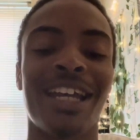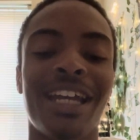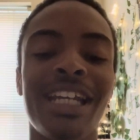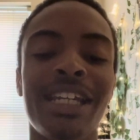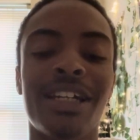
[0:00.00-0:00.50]

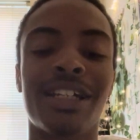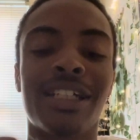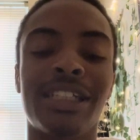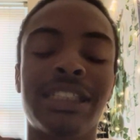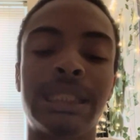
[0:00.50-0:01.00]
Any
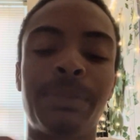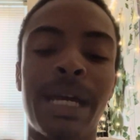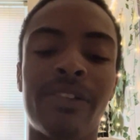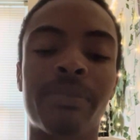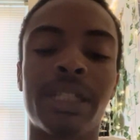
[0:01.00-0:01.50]

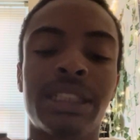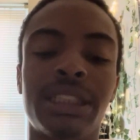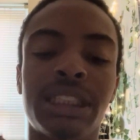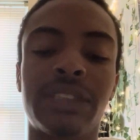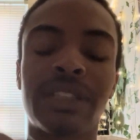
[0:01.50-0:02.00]
inspiring
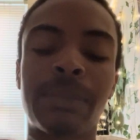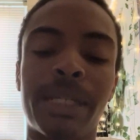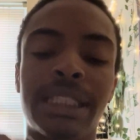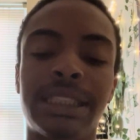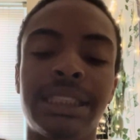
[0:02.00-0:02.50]
messages for the
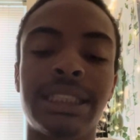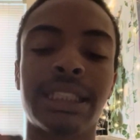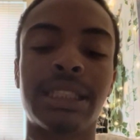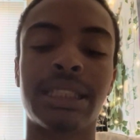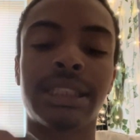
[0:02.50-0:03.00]
Pisces
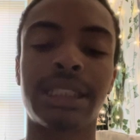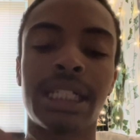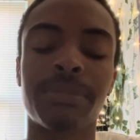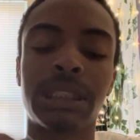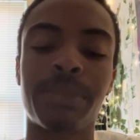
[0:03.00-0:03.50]
at this
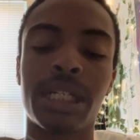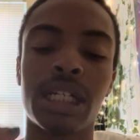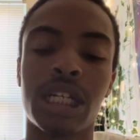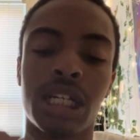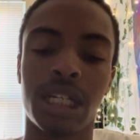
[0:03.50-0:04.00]
time,
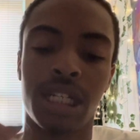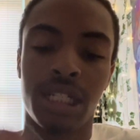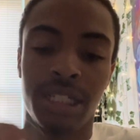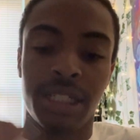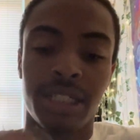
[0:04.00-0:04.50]
Spur?
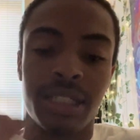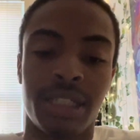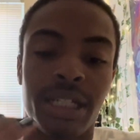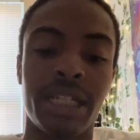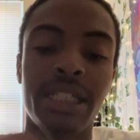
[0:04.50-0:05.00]

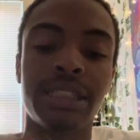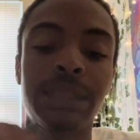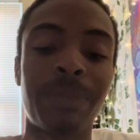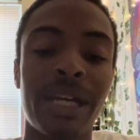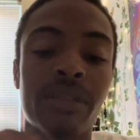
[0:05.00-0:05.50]
Any
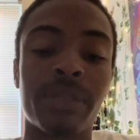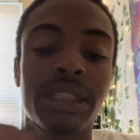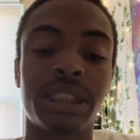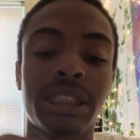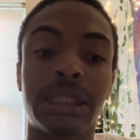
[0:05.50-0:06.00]
inspiring
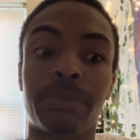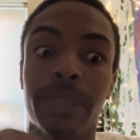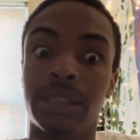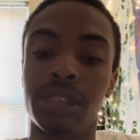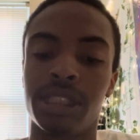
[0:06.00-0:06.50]
messages
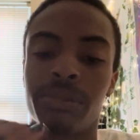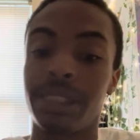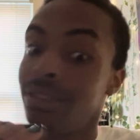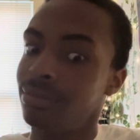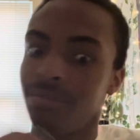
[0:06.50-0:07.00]
based on this
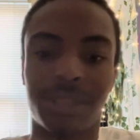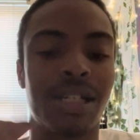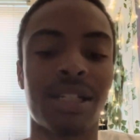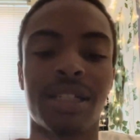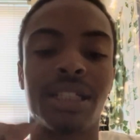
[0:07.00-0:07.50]
reading?
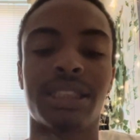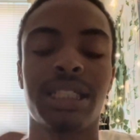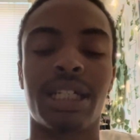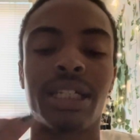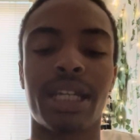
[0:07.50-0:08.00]
Because,
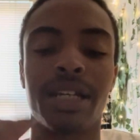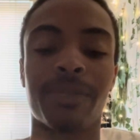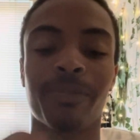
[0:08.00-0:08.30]
like, yeah.